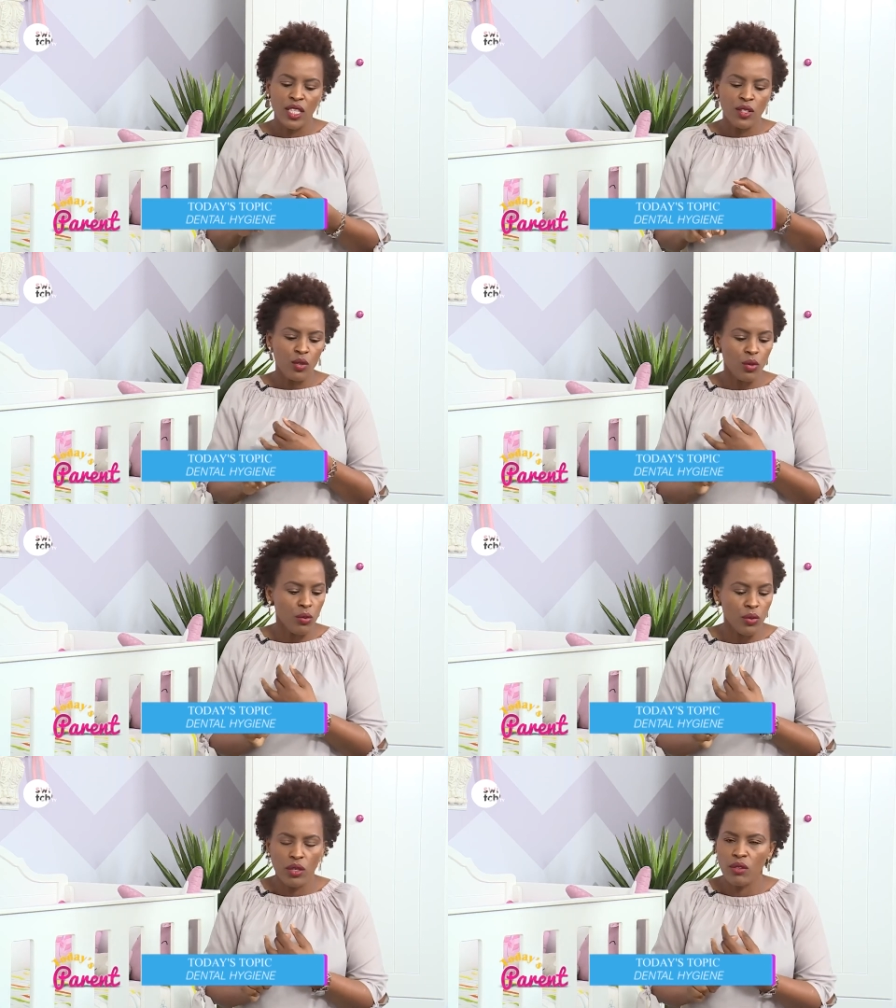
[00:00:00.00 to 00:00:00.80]

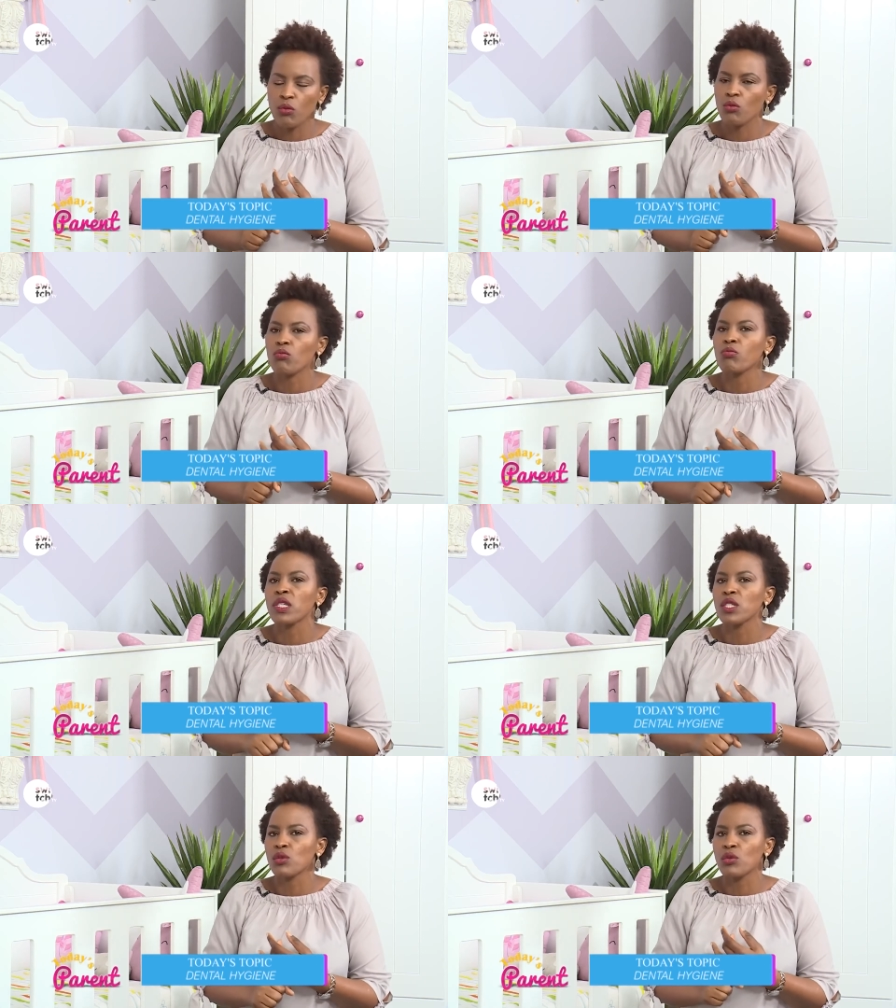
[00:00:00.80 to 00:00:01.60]
So
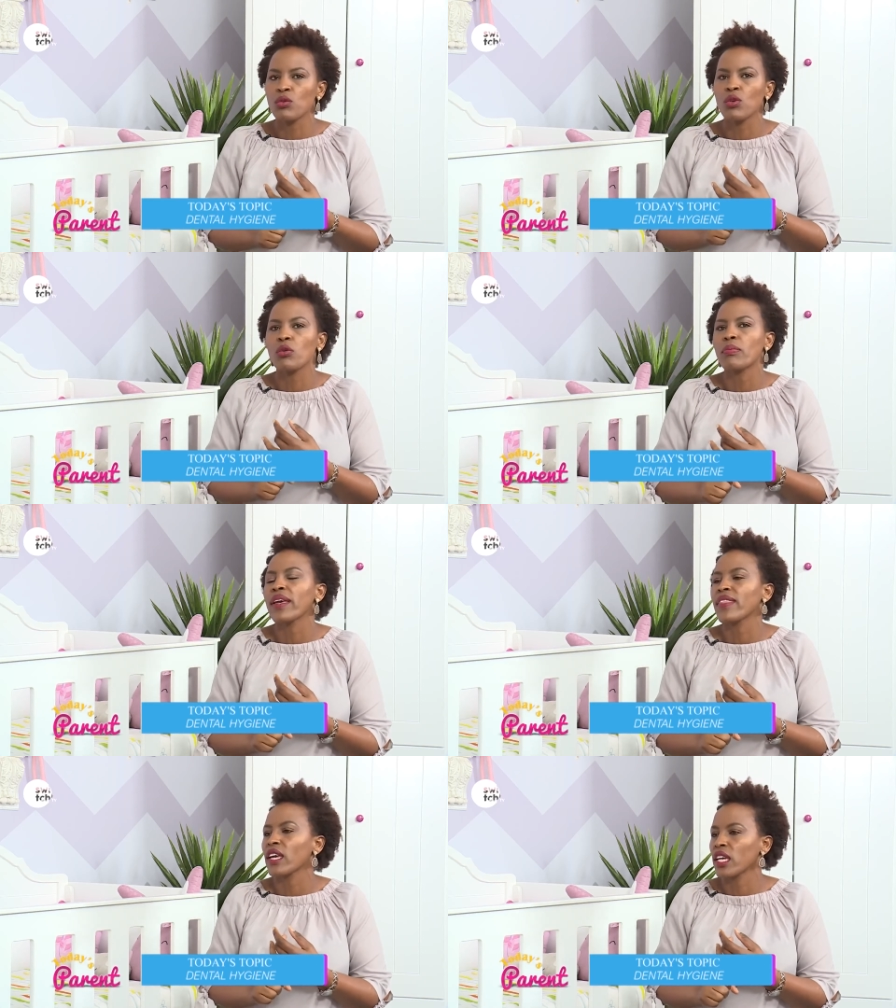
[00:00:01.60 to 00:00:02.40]
we do go
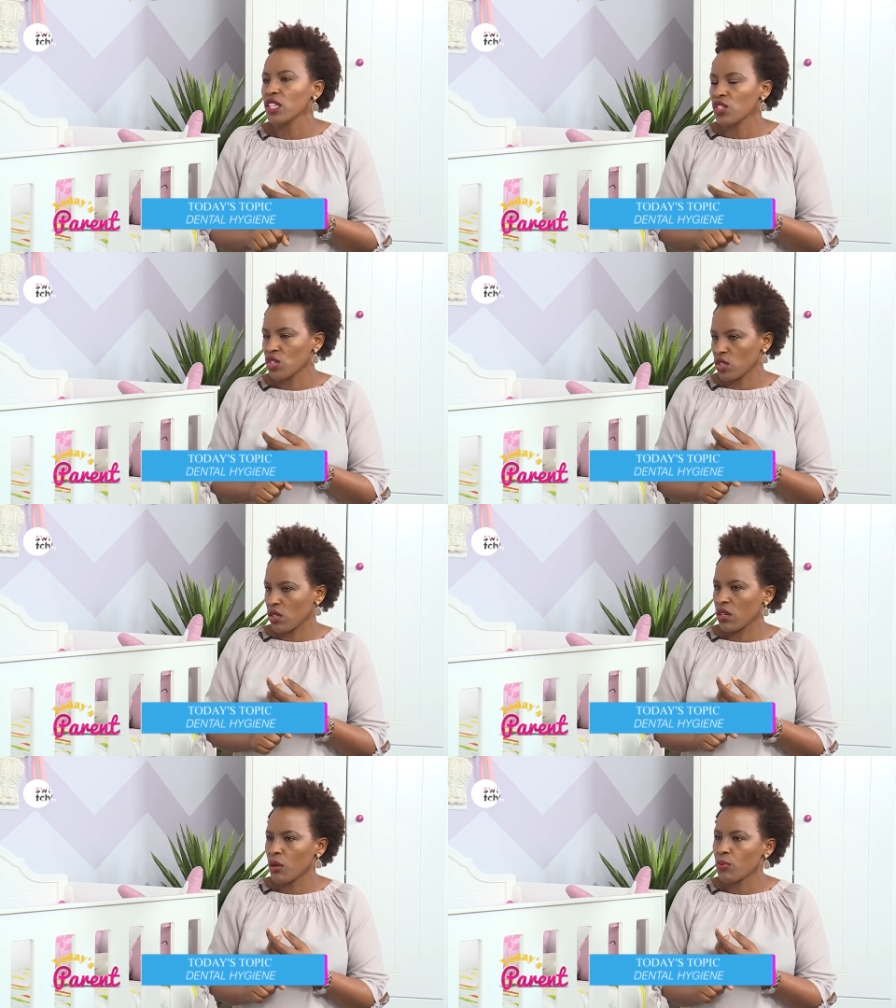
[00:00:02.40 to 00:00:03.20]
by the age
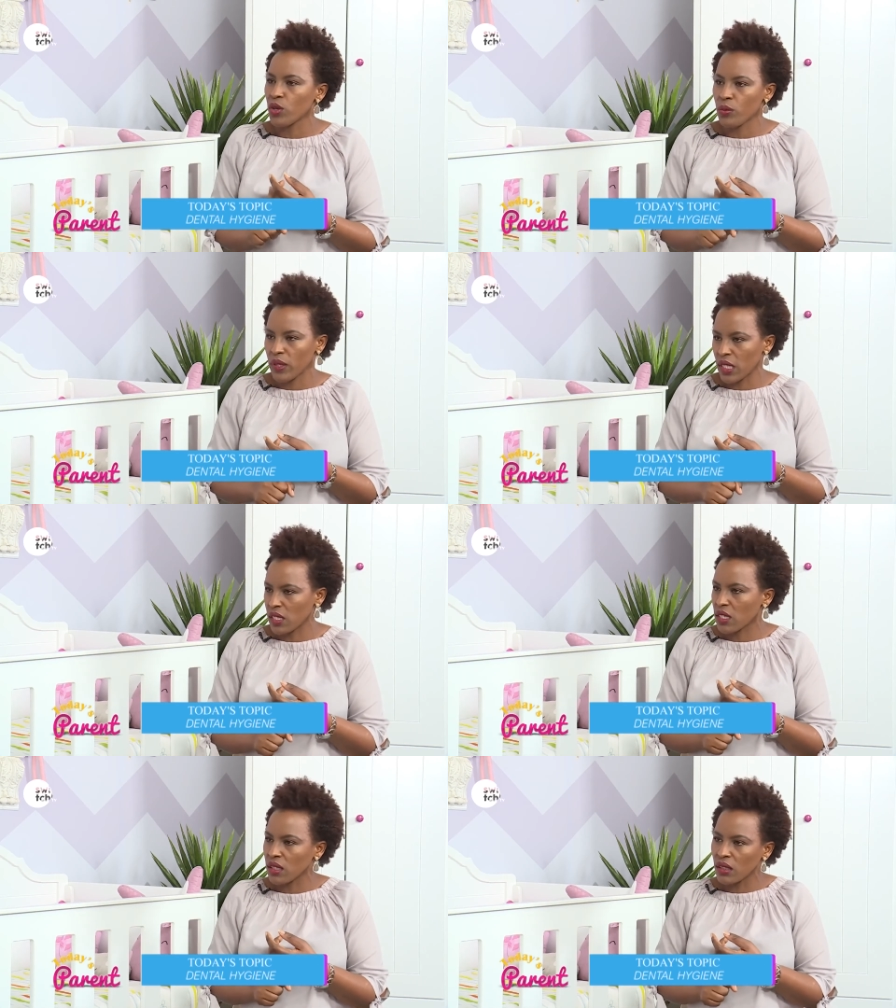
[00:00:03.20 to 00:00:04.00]

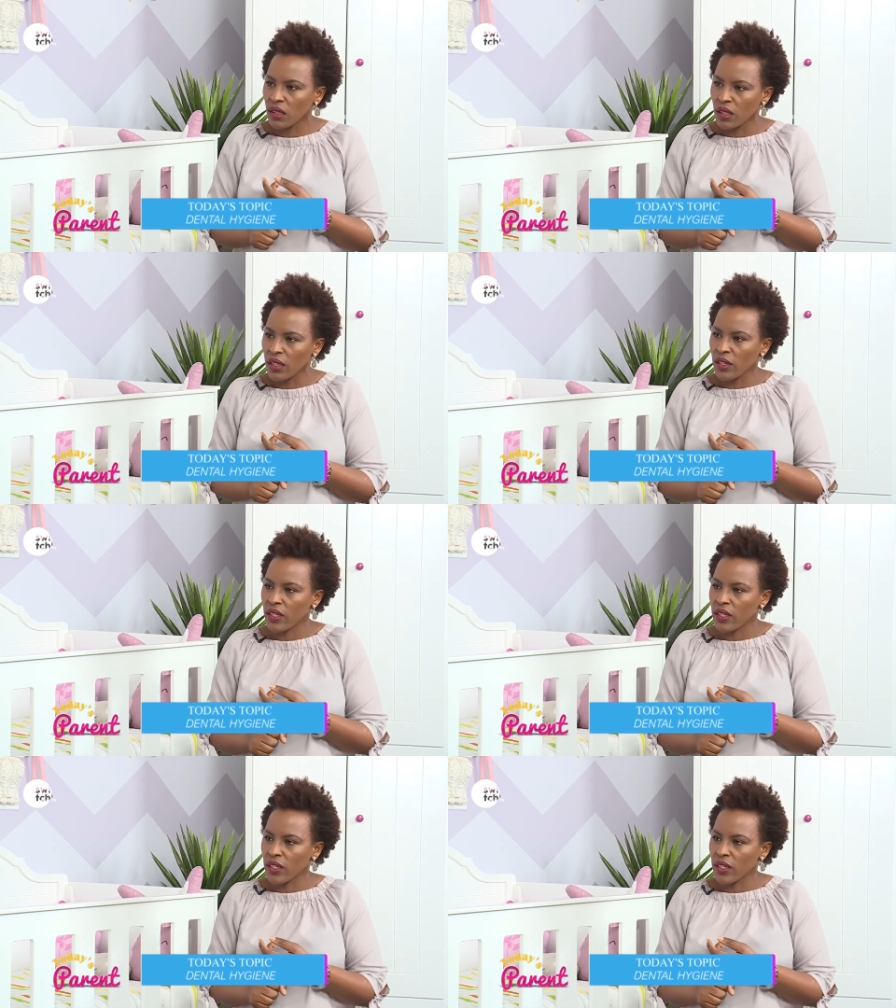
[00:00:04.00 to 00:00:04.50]
appropriate. Okay.